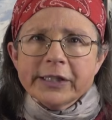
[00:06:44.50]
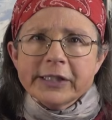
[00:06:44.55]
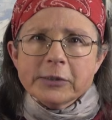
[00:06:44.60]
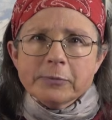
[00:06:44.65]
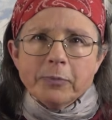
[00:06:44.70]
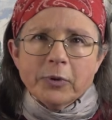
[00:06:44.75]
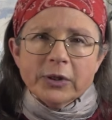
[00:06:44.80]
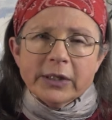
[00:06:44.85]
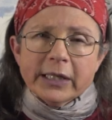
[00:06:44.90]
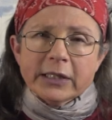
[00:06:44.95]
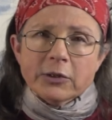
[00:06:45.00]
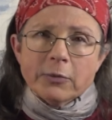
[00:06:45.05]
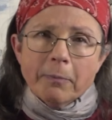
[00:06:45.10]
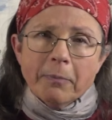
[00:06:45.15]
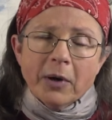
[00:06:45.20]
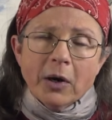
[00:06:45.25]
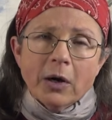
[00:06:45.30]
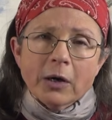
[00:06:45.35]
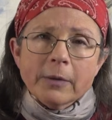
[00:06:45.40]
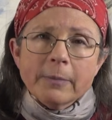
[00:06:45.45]
is put at the
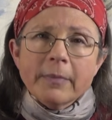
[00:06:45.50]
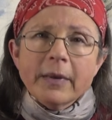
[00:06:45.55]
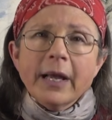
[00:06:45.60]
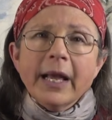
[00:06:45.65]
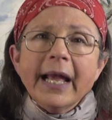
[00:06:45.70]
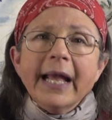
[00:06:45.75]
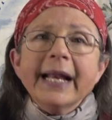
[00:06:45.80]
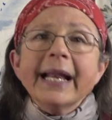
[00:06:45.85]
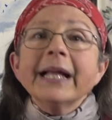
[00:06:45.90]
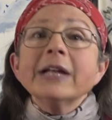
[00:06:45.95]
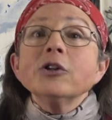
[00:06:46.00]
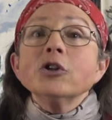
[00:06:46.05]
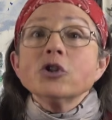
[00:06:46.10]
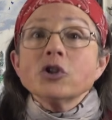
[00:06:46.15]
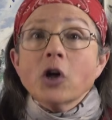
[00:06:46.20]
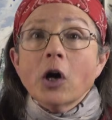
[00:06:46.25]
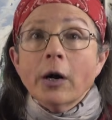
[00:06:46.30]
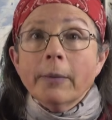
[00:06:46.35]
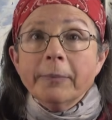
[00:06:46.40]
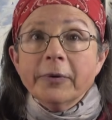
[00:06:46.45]
bottom and at the
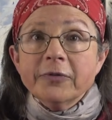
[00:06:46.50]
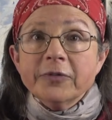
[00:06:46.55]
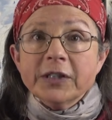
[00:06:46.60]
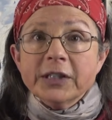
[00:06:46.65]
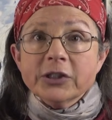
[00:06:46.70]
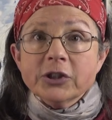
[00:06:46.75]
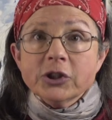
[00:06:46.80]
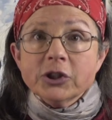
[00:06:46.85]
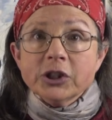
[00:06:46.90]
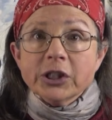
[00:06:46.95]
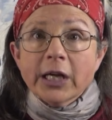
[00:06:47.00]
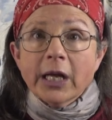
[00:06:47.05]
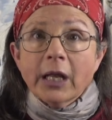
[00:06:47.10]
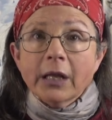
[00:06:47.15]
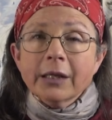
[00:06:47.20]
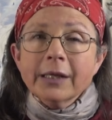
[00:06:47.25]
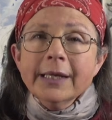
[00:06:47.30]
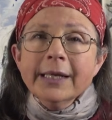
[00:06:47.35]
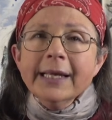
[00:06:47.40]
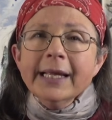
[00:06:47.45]
top of this
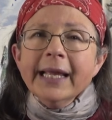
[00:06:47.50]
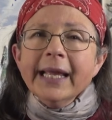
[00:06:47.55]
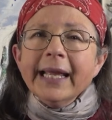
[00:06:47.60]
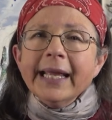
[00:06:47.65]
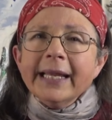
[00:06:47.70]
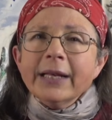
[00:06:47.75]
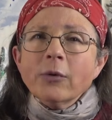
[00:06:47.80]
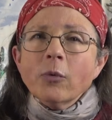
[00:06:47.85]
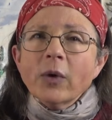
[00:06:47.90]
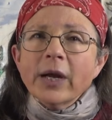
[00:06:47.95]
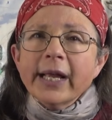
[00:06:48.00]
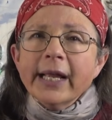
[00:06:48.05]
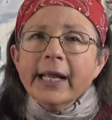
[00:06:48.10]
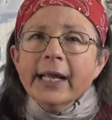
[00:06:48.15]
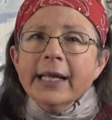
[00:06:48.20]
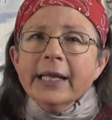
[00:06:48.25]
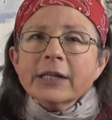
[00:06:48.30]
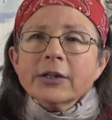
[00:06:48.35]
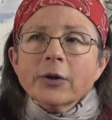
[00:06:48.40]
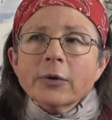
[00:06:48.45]
gel. In a way,
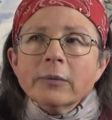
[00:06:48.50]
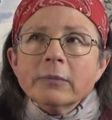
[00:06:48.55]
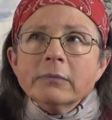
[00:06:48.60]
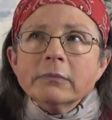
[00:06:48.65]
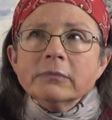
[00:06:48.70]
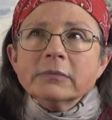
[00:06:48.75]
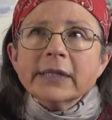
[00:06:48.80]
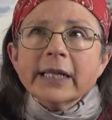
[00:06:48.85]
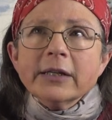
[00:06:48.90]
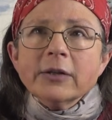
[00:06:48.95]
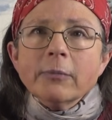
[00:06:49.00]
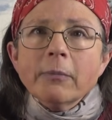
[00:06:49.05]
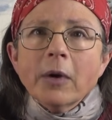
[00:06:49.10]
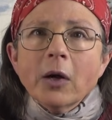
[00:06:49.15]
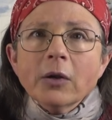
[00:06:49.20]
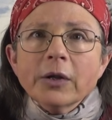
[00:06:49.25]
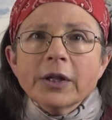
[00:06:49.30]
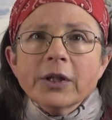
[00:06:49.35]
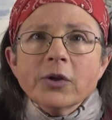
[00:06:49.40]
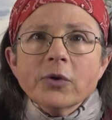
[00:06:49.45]
the
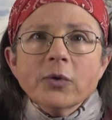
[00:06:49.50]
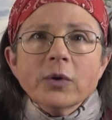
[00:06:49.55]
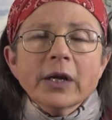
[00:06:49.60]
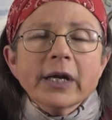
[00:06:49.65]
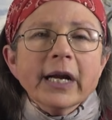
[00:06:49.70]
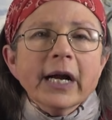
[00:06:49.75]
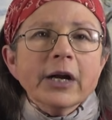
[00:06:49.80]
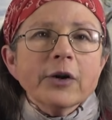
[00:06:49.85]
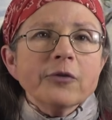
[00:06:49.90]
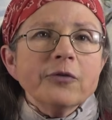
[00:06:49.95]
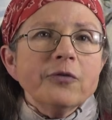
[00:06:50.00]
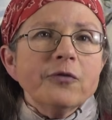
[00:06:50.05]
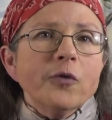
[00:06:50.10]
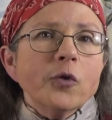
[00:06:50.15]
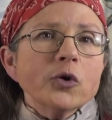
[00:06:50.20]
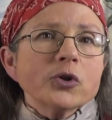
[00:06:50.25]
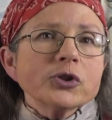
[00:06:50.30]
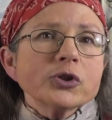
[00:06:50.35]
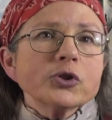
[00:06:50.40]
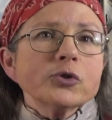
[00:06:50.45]
molecule are kind of
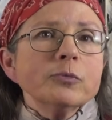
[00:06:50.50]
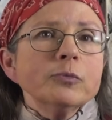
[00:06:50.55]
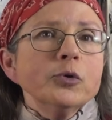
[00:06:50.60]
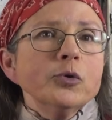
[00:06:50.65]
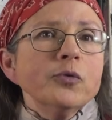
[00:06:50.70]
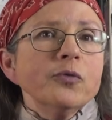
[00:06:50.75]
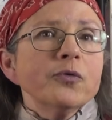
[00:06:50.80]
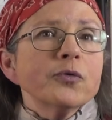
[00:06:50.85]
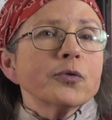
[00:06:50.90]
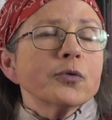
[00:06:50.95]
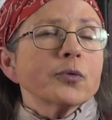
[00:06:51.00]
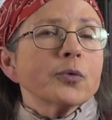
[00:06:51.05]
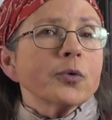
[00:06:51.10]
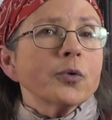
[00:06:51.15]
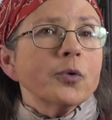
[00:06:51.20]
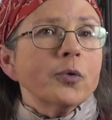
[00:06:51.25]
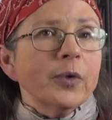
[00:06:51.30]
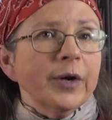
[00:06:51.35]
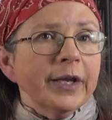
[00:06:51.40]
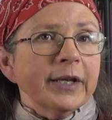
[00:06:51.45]
forced to move
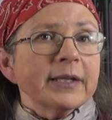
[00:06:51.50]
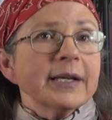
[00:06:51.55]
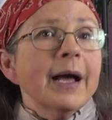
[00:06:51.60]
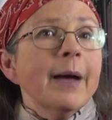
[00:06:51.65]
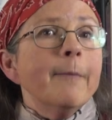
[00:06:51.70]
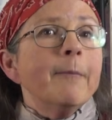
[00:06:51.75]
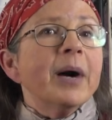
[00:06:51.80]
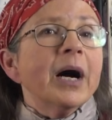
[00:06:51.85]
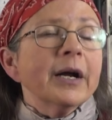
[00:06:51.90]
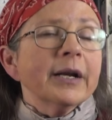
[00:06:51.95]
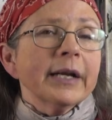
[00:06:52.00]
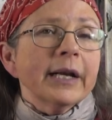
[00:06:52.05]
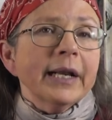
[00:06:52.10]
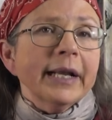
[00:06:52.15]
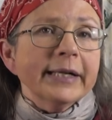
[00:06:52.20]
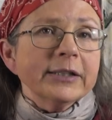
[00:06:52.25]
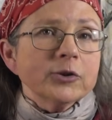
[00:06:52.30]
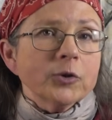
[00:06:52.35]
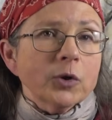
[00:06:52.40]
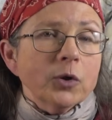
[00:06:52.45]
through it by an
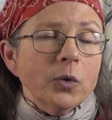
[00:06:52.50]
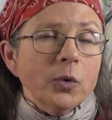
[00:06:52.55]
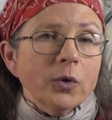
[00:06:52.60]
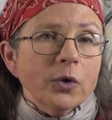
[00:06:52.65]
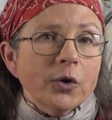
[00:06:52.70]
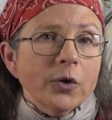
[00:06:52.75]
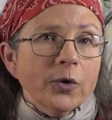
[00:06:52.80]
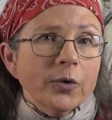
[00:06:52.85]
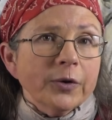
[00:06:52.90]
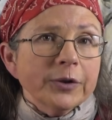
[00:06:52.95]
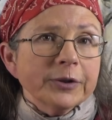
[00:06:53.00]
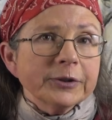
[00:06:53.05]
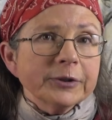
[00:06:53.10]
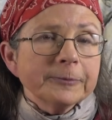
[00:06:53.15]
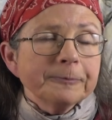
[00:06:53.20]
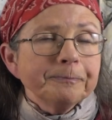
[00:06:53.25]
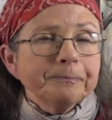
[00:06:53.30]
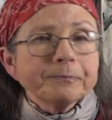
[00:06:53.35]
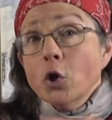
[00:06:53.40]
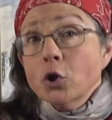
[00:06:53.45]
electrical current.
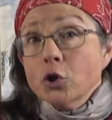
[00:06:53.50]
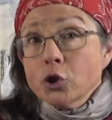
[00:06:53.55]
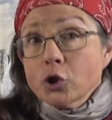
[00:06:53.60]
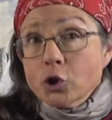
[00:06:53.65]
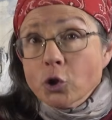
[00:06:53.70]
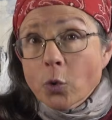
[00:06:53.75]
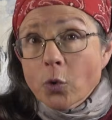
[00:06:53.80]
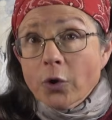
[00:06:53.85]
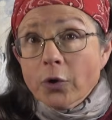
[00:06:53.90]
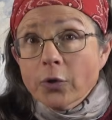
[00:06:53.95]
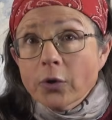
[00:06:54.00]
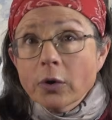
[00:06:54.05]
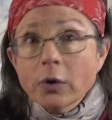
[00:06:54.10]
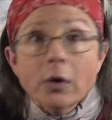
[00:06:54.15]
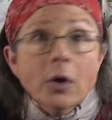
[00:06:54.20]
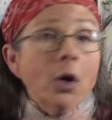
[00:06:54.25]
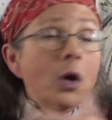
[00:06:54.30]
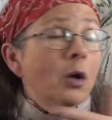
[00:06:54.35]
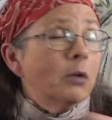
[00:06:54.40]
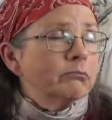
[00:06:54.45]
Shorter
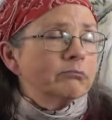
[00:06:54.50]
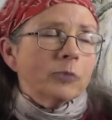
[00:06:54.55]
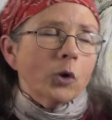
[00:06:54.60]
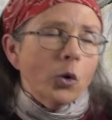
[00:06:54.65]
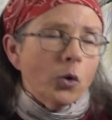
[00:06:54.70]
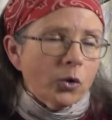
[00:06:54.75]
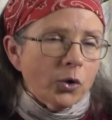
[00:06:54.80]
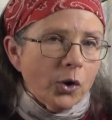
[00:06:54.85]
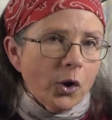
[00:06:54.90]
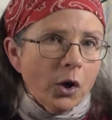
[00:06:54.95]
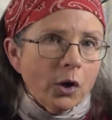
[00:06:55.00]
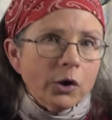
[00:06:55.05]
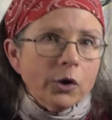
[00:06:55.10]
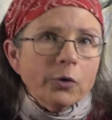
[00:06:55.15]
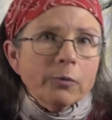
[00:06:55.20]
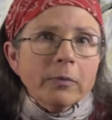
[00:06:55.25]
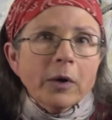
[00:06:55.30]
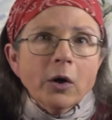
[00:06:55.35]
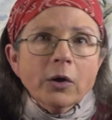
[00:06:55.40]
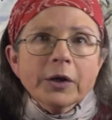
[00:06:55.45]
or
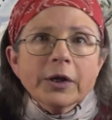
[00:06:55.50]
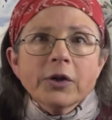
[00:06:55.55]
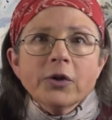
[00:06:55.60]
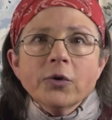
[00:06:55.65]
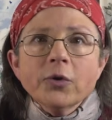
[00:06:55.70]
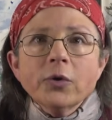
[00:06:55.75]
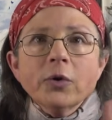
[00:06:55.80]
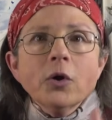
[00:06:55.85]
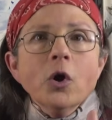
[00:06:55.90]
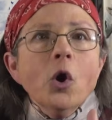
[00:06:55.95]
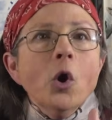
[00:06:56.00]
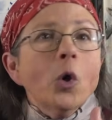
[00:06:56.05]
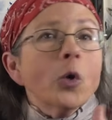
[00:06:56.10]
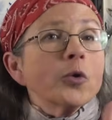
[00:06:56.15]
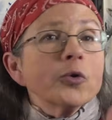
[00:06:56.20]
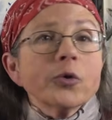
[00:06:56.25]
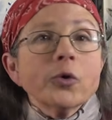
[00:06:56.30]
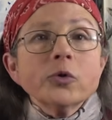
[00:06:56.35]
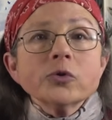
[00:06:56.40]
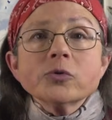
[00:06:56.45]
longer molecule,
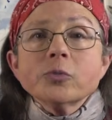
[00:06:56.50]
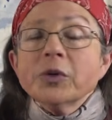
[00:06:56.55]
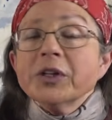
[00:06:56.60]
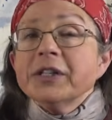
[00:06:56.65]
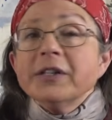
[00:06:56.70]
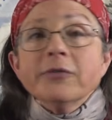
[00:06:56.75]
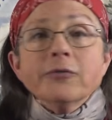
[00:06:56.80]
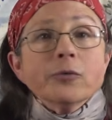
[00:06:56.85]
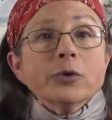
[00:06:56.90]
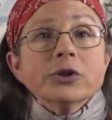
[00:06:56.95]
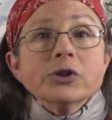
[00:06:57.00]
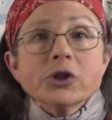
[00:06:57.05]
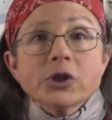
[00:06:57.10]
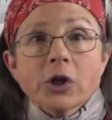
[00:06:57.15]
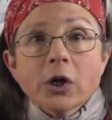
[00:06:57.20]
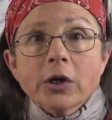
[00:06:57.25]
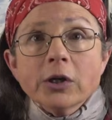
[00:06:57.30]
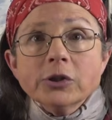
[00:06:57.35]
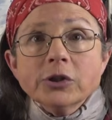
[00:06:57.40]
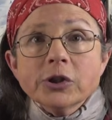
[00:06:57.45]
or those with different
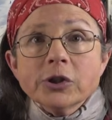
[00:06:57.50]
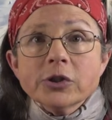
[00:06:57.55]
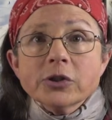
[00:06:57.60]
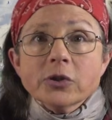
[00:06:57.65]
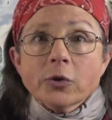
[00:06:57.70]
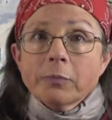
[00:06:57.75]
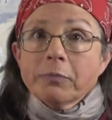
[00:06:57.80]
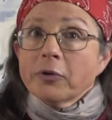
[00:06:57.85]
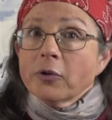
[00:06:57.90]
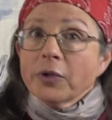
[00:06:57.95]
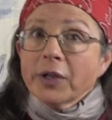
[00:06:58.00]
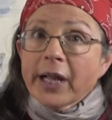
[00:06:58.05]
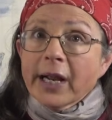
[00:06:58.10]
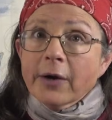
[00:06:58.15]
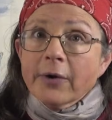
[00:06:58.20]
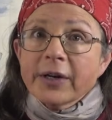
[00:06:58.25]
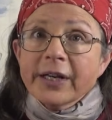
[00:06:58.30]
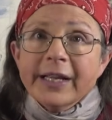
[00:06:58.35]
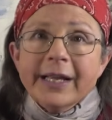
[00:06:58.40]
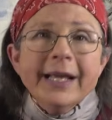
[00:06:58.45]
charges or
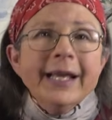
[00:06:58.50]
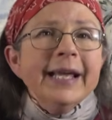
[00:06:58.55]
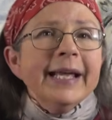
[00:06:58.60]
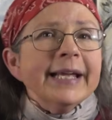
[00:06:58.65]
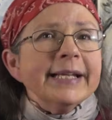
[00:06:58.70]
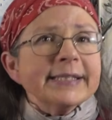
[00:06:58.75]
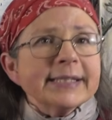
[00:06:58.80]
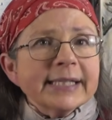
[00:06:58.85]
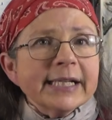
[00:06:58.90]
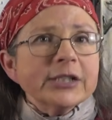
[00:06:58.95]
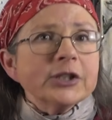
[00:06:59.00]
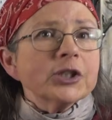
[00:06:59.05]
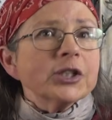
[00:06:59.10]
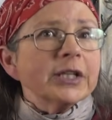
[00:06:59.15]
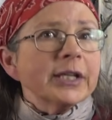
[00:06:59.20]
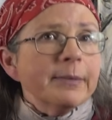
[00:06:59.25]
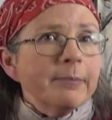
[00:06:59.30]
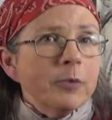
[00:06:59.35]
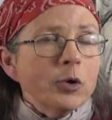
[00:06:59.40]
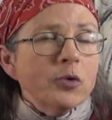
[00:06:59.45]
polarity,
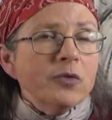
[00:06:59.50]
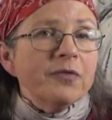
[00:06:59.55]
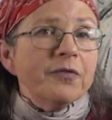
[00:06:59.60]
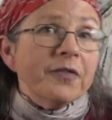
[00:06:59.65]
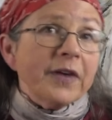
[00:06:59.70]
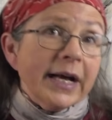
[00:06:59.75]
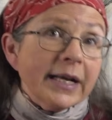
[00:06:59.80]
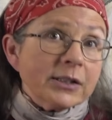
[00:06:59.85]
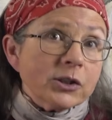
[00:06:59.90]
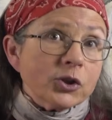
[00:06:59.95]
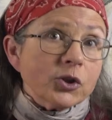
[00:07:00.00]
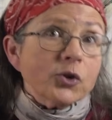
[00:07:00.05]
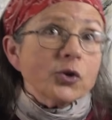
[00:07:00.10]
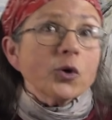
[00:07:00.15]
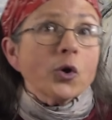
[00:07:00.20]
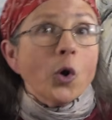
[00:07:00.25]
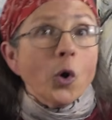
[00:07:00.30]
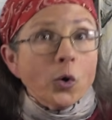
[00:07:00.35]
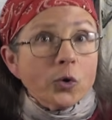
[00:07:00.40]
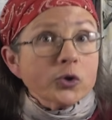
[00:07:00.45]
essentially move
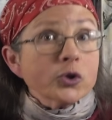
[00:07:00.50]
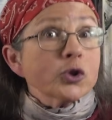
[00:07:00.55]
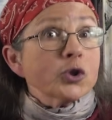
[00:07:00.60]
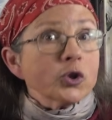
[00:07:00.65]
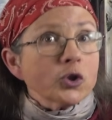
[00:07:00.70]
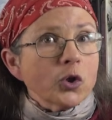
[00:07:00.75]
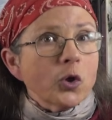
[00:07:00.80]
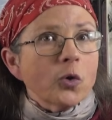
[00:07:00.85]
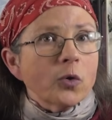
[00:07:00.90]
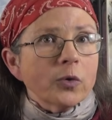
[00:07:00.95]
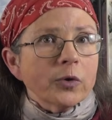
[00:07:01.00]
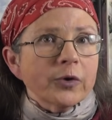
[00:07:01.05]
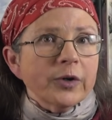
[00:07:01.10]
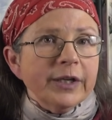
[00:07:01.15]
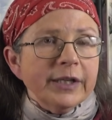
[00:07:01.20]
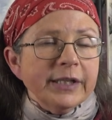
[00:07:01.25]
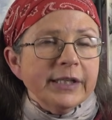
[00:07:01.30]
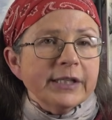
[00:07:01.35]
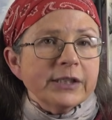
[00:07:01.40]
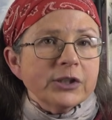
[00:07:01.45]
faster or slower
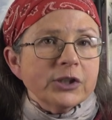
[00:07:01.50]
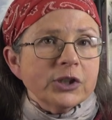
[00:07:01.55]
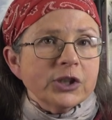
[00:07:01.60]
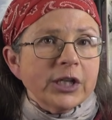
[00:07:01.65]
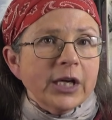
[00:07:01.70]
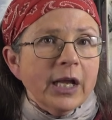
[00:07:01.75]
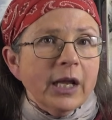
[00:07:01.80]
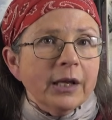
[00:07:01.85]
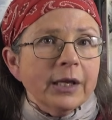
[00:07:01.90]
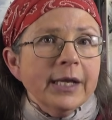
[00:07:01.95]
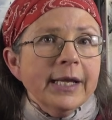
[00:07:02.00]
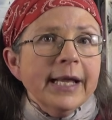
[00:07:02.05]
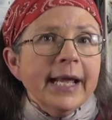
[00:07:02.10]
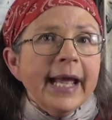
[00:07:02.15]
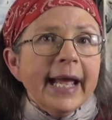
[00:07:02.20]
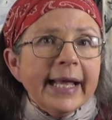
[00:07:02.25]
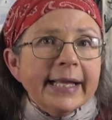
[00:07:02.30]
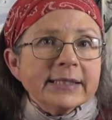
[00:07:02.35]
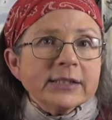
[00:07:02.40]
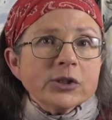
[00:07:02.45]
in this gel,
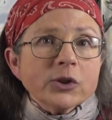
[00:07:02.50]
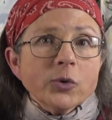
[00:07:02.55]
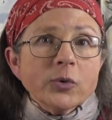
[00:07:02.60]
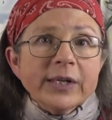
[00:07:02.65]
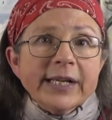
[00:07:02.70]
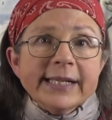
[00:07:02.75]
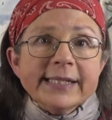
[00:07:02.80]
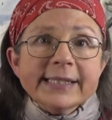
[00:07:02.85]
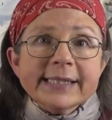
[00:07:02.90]
and so they